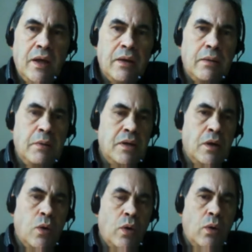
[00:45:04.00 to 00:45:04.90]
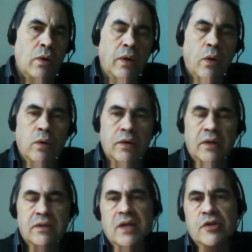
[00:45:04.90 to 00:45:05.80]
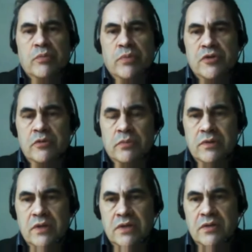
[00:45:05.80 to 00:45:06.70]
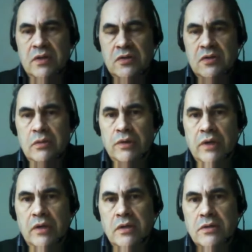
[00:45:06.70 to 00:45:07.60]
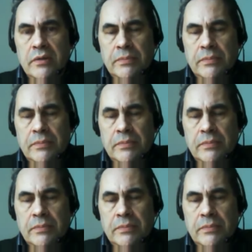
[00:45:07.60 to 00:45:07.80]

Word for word: I mean, all, all all the adjacent possibles exist simultaneously.